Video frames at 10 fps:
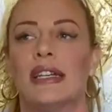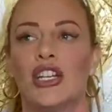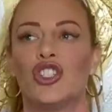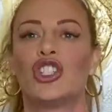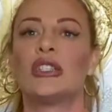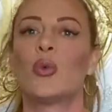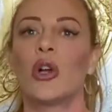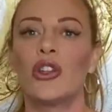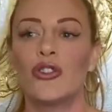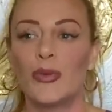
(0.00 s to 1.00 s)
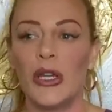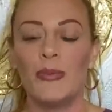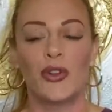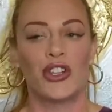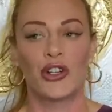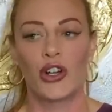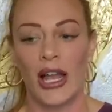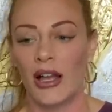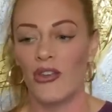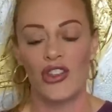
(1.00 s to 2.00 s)
she's one of those people that her
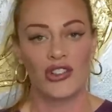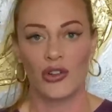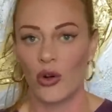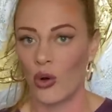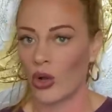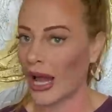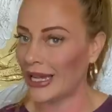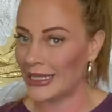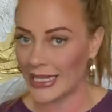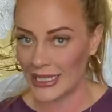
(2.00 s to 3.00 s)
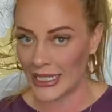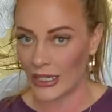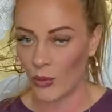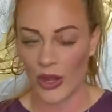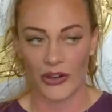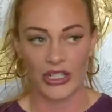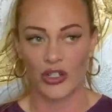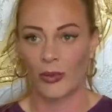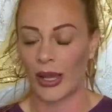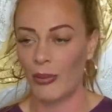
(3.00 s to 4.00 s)
health is her whole identity, whether it's her
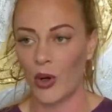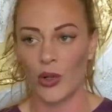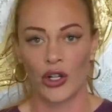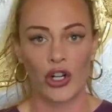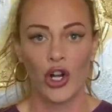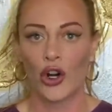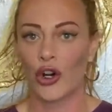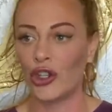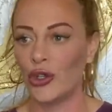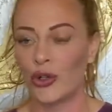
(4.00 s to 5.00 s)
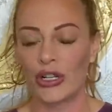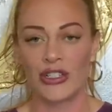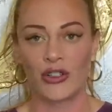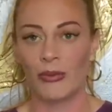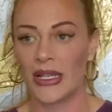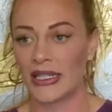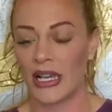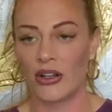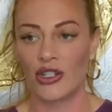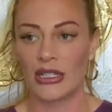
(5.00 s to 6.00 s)
bipolar, her uterus, her
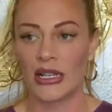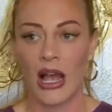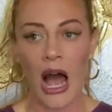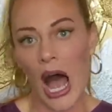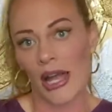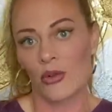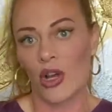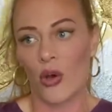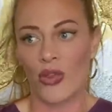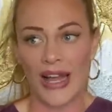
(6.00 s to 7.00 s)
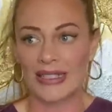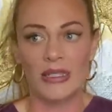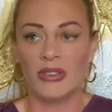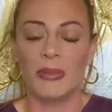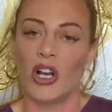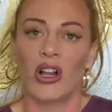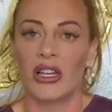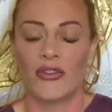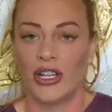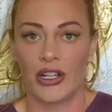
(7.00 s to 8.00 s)
miscarriages. I don't know. That seems to be all I
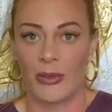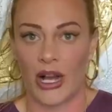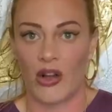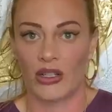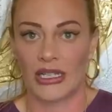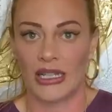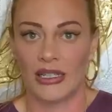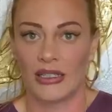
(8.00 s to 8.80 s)
ever hear about Halsey.